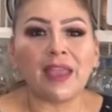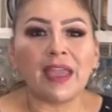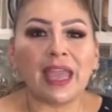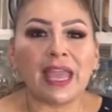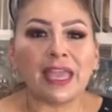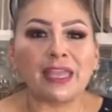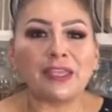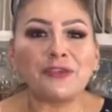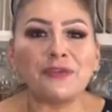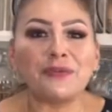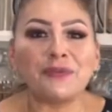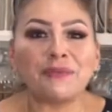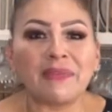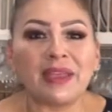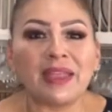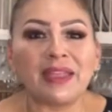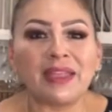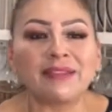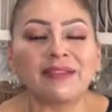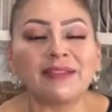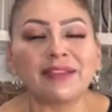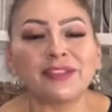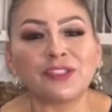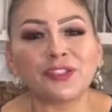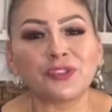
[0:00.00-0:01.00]
And you
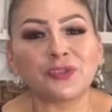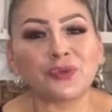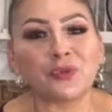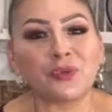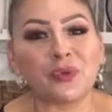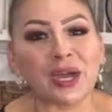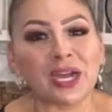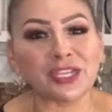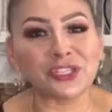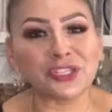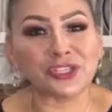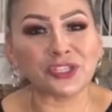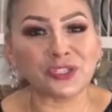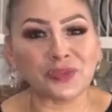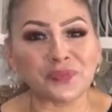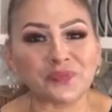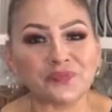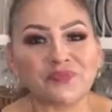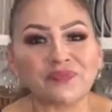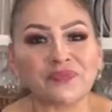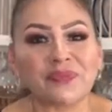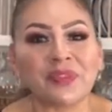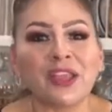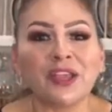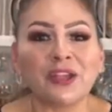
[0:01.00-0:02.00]
make this squash
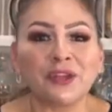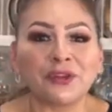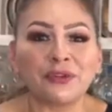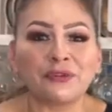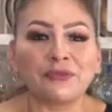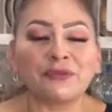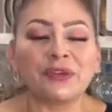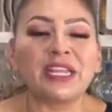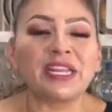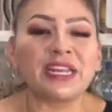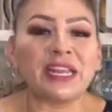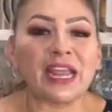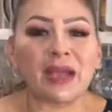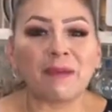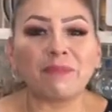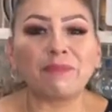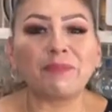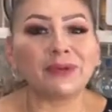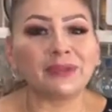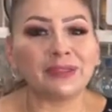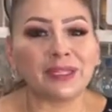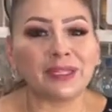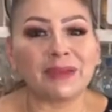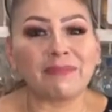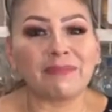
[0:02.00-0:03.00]
green
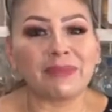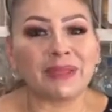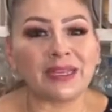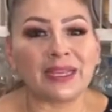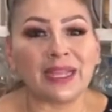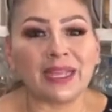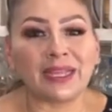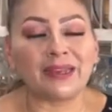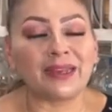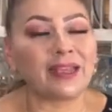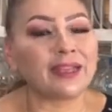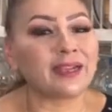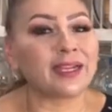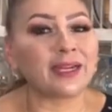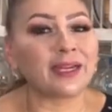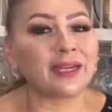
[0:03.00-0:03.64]
apple lemonade. It